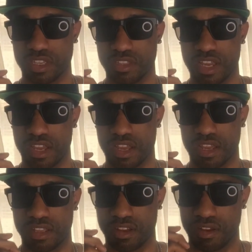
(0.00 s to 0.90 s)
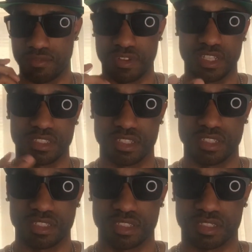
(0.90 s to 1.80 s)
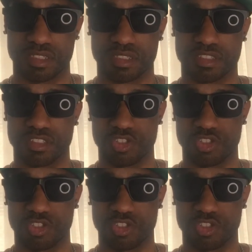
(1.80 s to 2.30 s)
that a Ventus